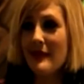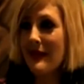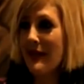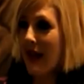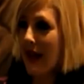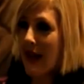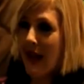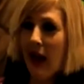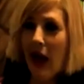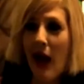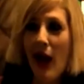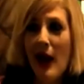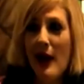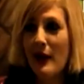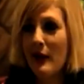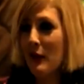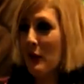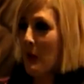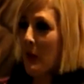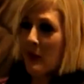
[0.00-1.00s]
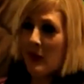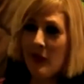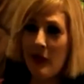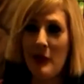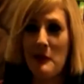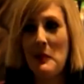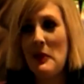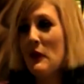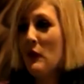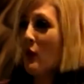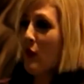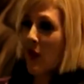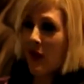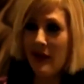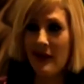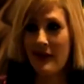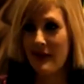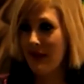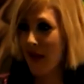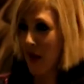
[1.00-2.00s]
getting high is what's going to be the
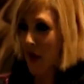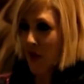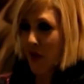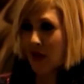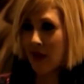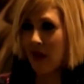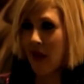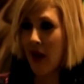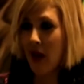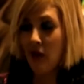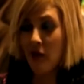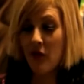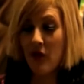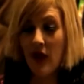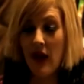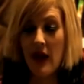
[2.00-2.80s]
funnest stuff in life.